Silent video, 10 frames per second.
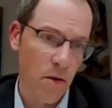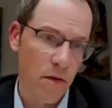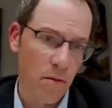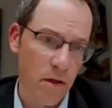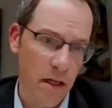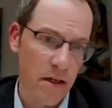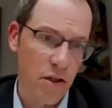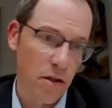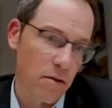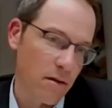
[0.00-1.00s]
growth and
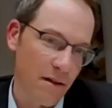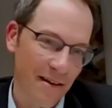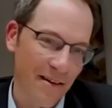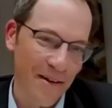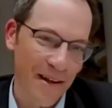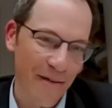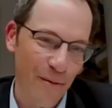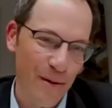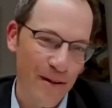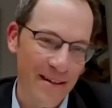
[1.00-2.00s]
retention. That's not that
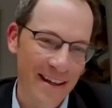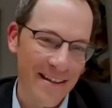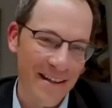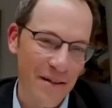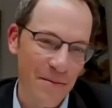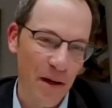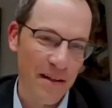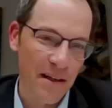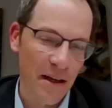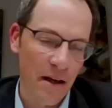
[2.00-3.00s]
everybody isn't,
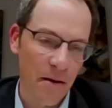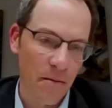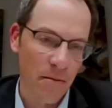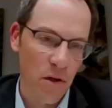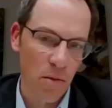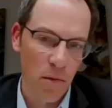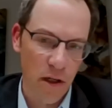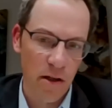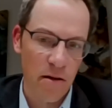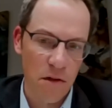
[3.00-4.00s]
but
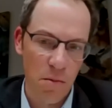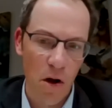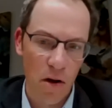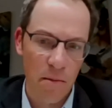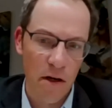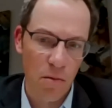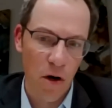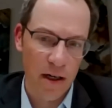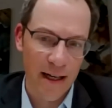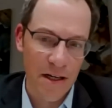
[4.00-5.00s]
particularly small and middle
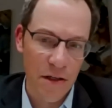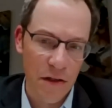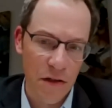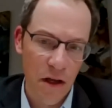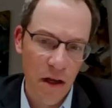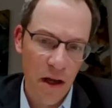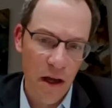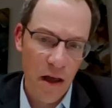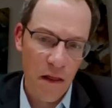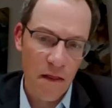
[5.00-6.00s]
market agents
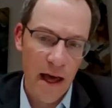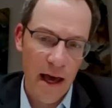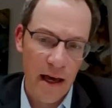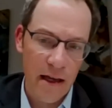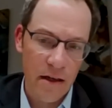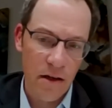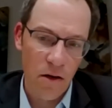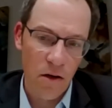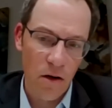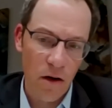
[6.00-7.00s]
that
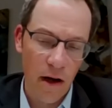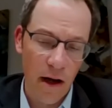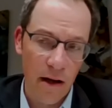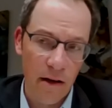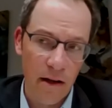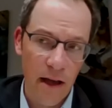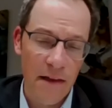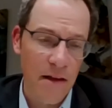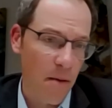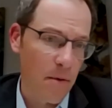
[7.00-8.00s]

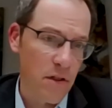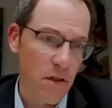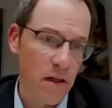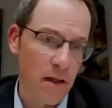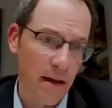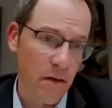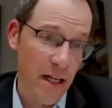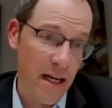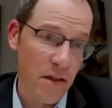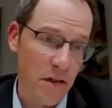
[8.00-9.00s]
had the opportunity to
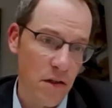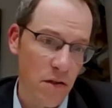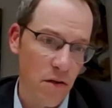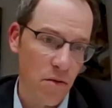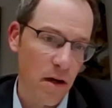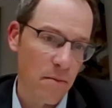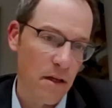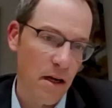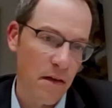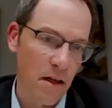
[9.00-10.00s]
leverage Agency Zoom. I
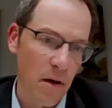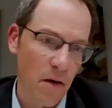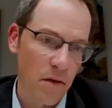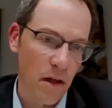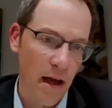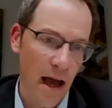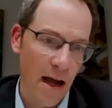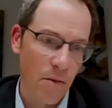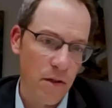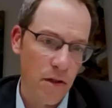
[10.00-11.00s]
mean, I think about the
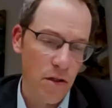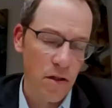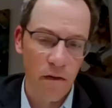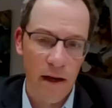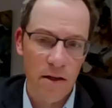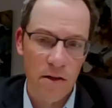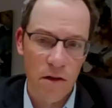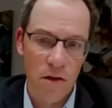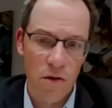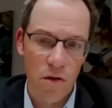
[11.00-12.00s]
acquisition of
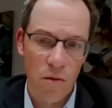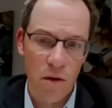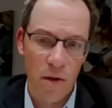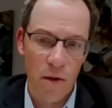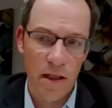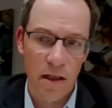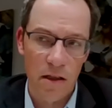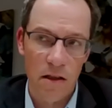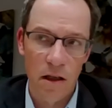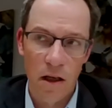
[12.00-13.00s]
Agency Zoom
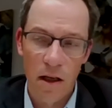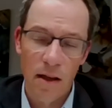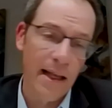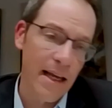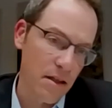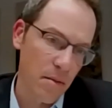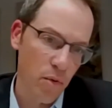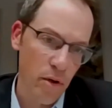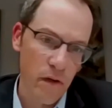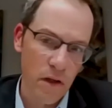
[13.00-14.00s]
did late the
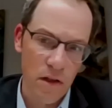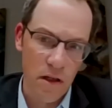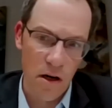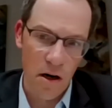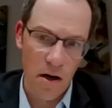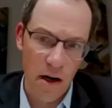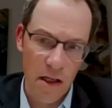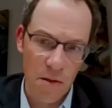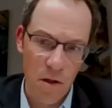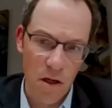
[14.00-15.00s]
previous year
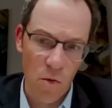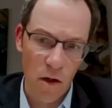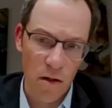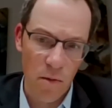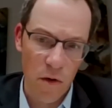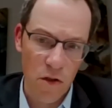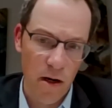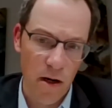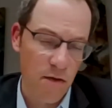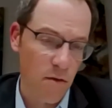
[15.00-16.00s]
as being one of the most
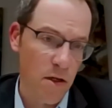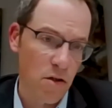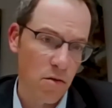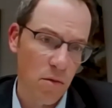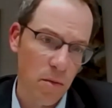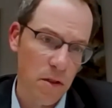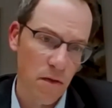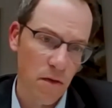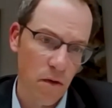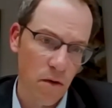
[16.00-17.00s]
transformational moments
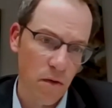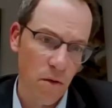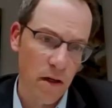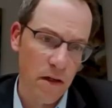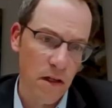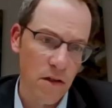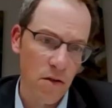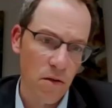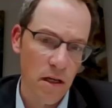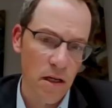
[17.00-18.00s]
for Vertafore in its
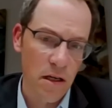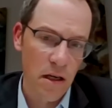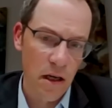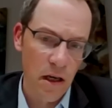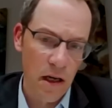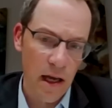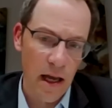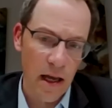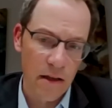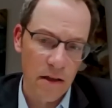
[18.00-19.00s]
history.
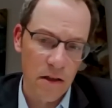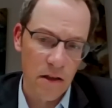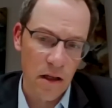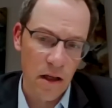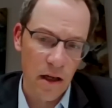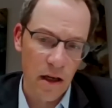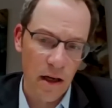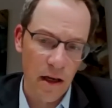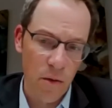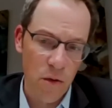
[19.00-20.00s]
And
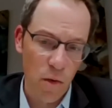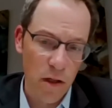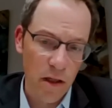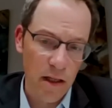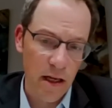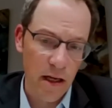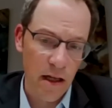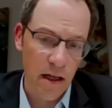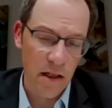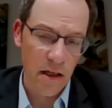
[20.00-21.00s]
it was really,
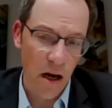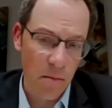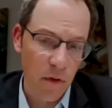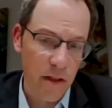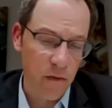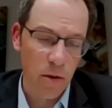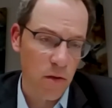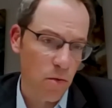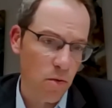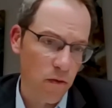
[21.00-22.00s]
it's an unbelievable
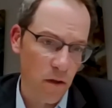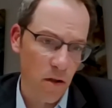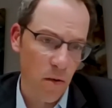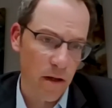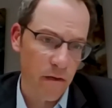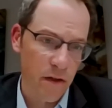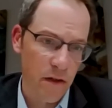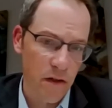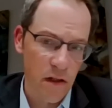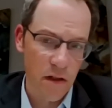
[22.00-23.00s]
tool for growing
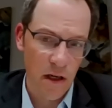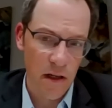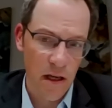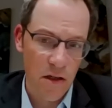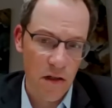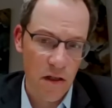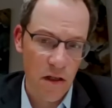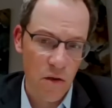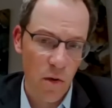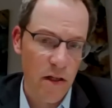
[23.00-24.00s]
efficiency inside of the agency.
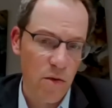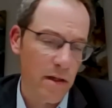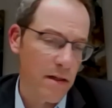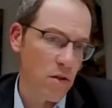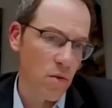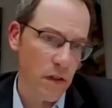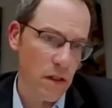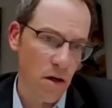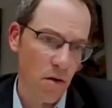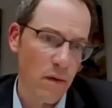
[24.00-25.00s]
And 2022 was
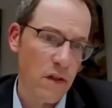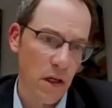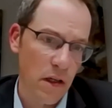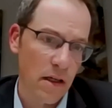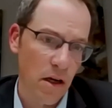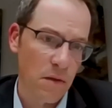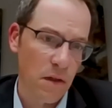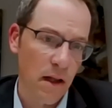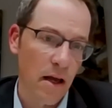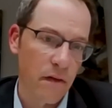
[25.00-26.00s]
a year where we saw that come
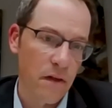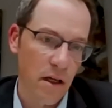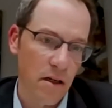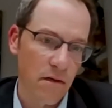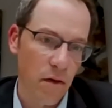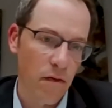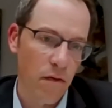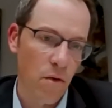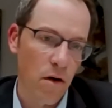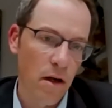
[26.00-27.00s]
to life inside of
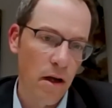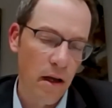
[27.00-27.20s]
Vertafore